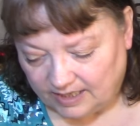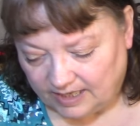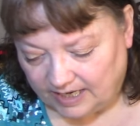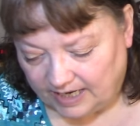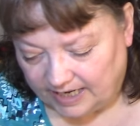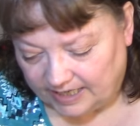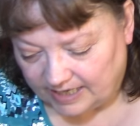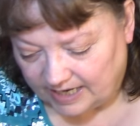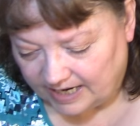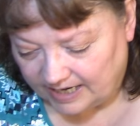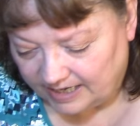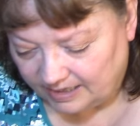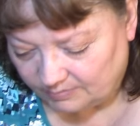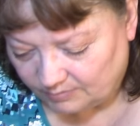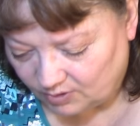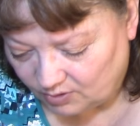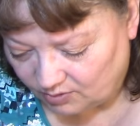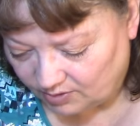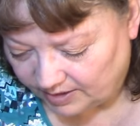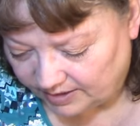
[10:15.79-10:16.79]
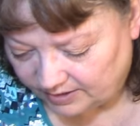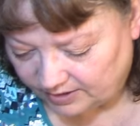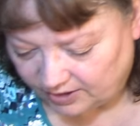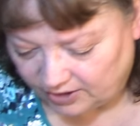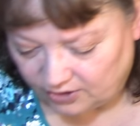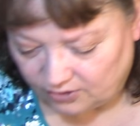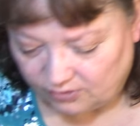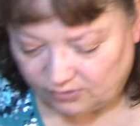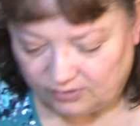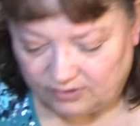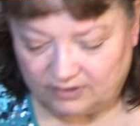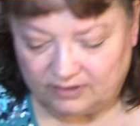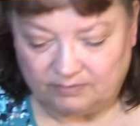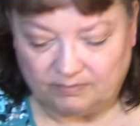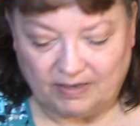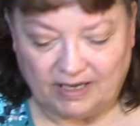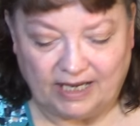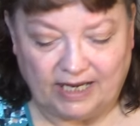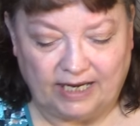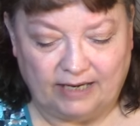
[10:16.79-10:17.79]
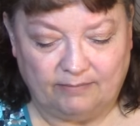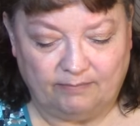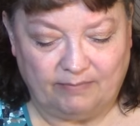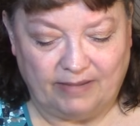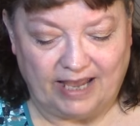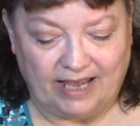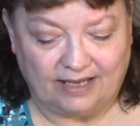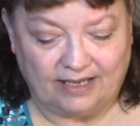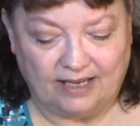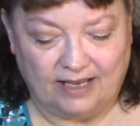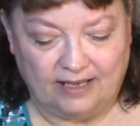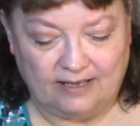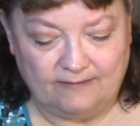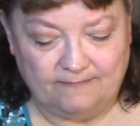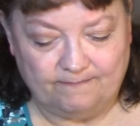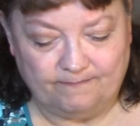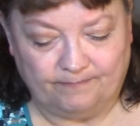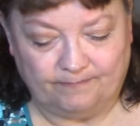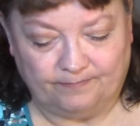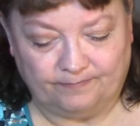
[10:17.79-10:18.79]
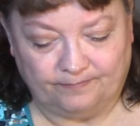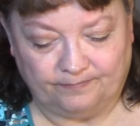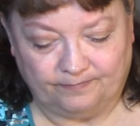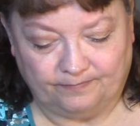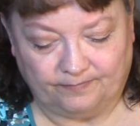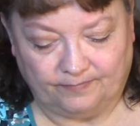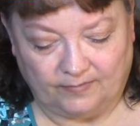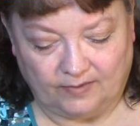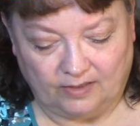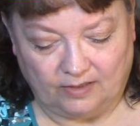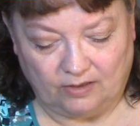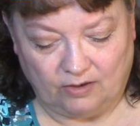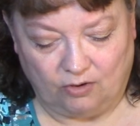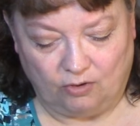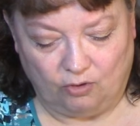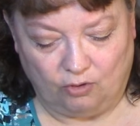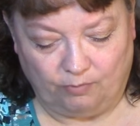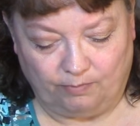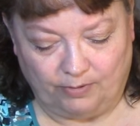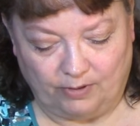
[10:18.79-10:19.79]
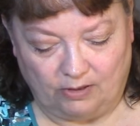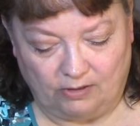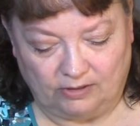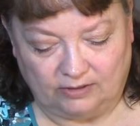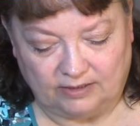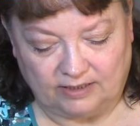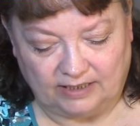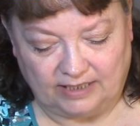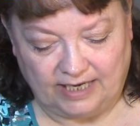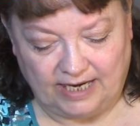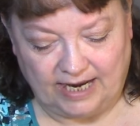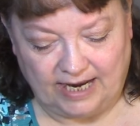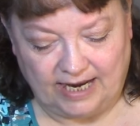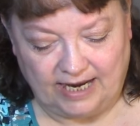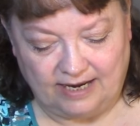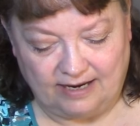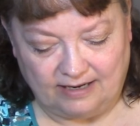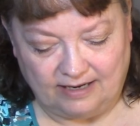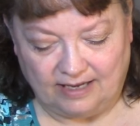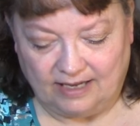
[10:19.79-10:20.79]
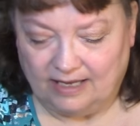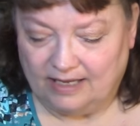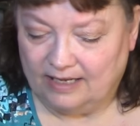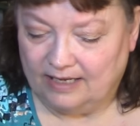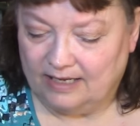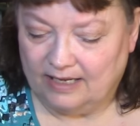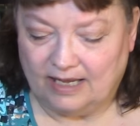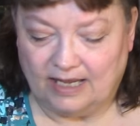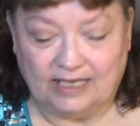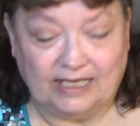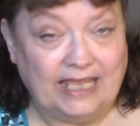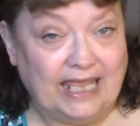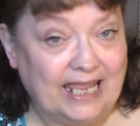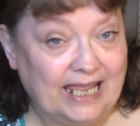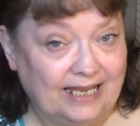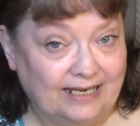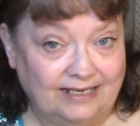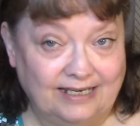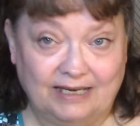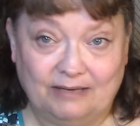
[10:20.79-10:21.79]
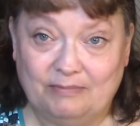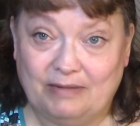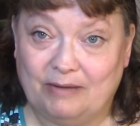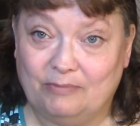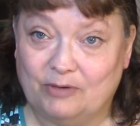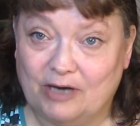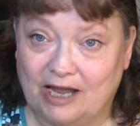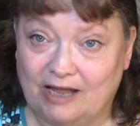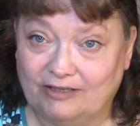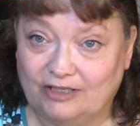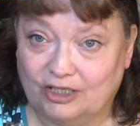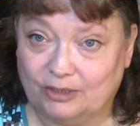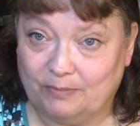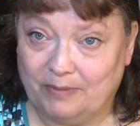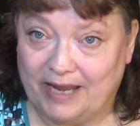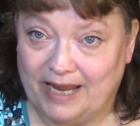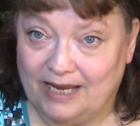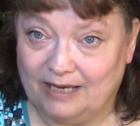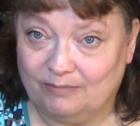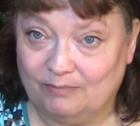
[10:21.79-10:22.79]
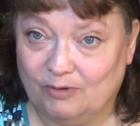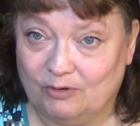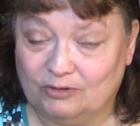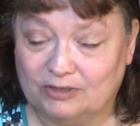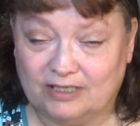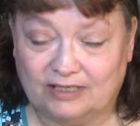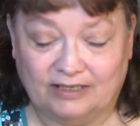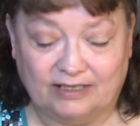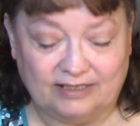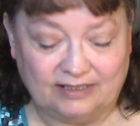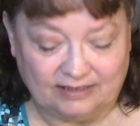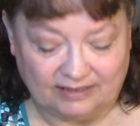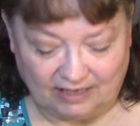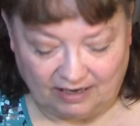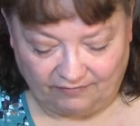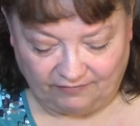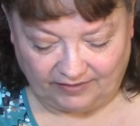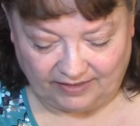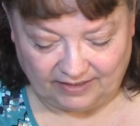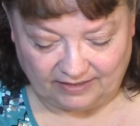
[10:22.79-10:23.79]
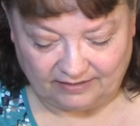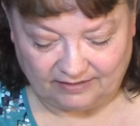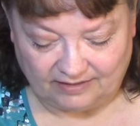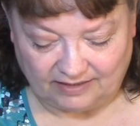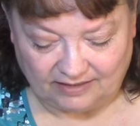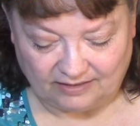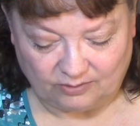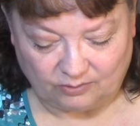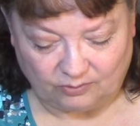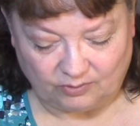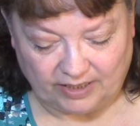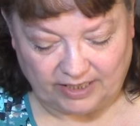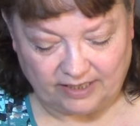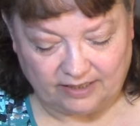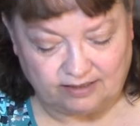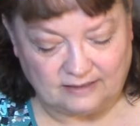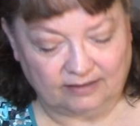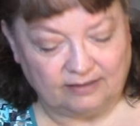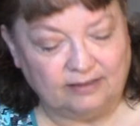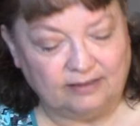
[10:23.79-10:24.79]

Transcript: And I am going to use my Becca Opal today, again, in my project pan. Most of this stuff is this week.